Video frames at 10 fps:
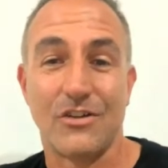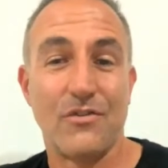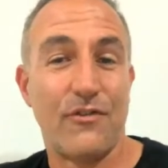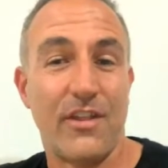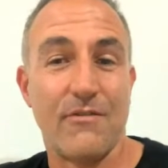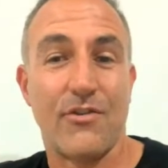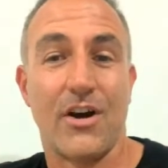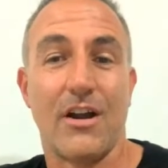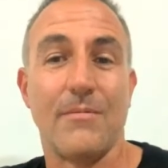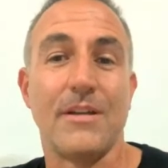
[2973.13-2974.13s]
good for the
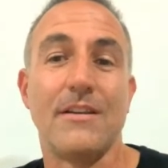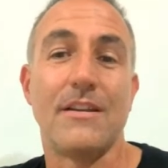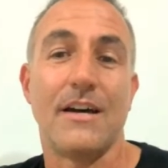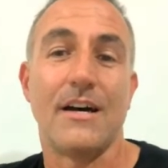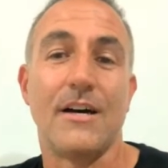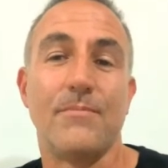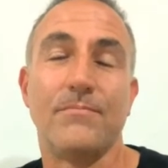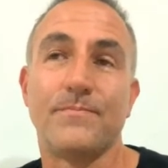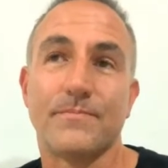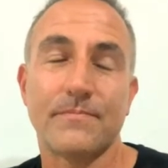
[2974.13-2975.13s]
environment.
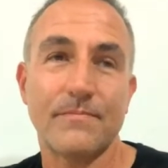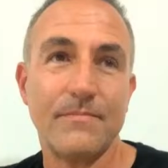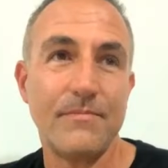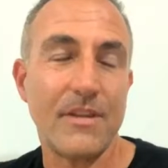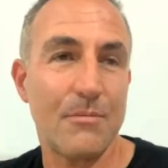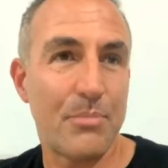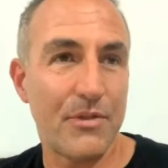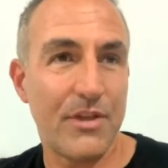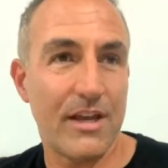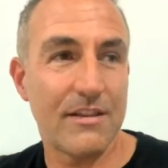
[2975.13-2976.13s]

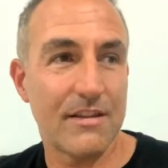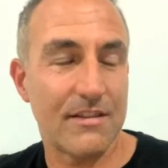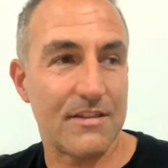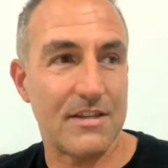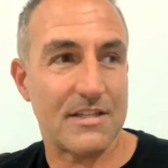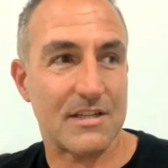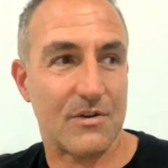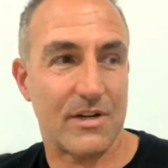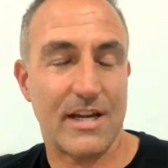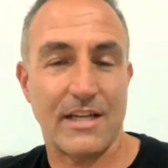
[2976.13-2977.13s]
But then this
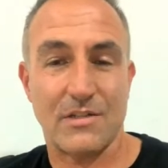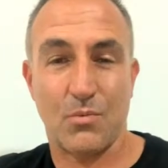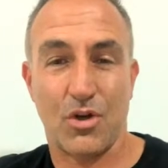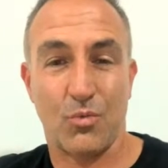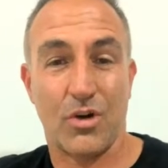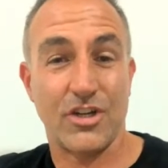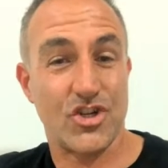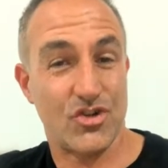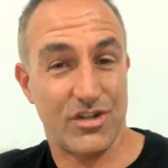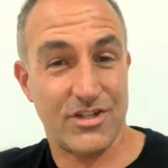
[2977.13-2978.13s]
creates worldwide
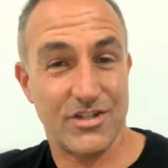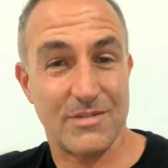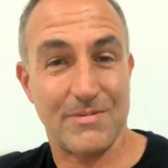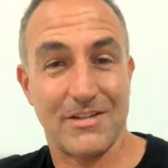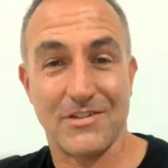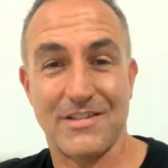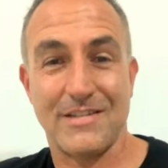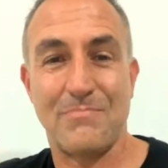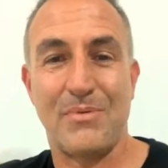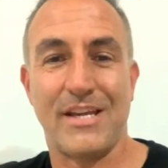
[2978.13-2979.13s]
shortages because
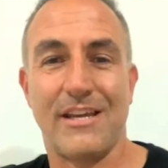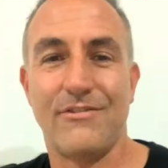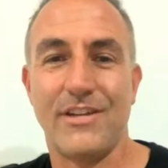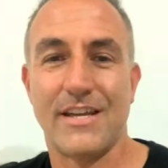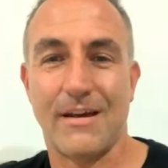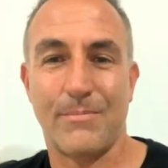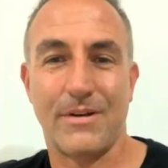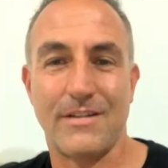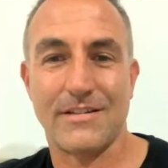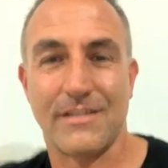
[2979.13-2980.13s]
these big EV
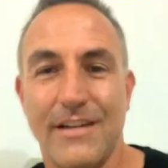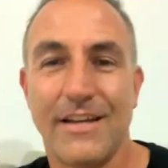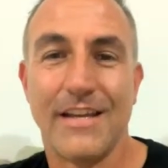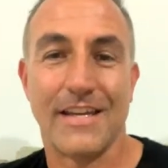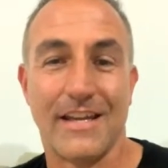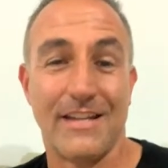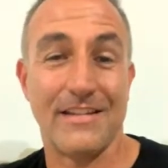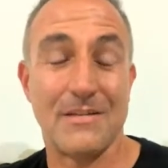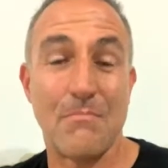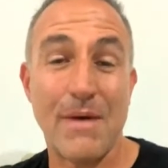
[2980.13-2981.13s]
companies are getting
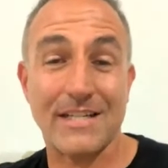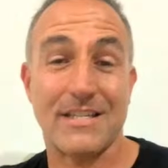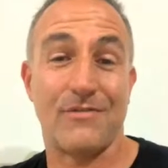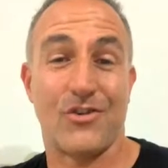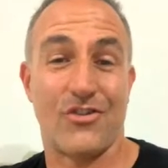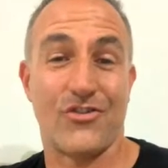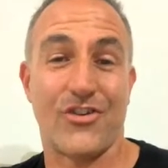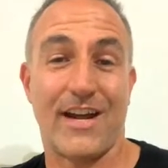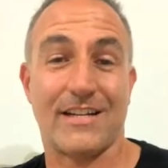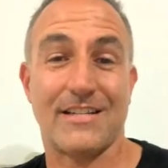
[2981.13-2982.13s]
these massive
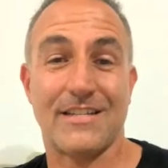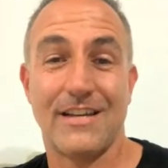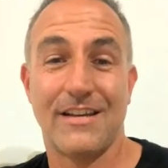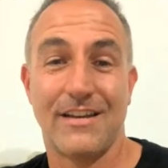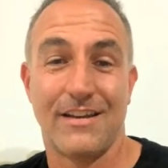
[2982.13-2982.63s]
contracts